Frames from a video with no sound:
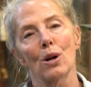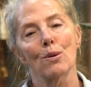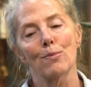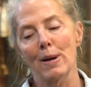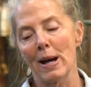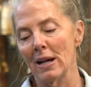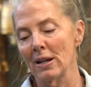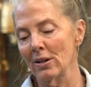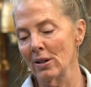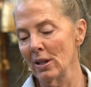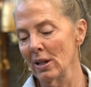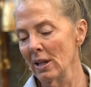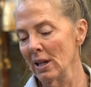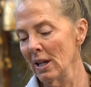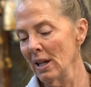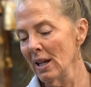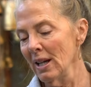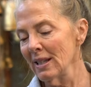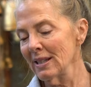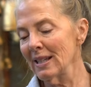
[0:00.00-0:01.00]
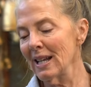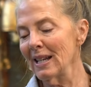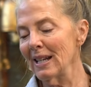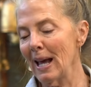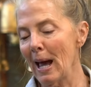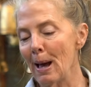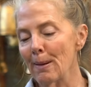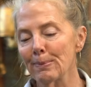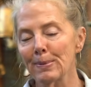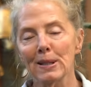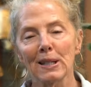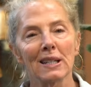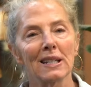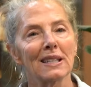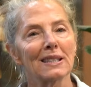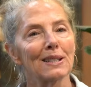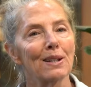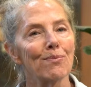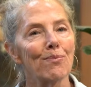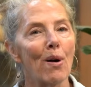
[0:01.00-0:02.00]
about Scindapsus and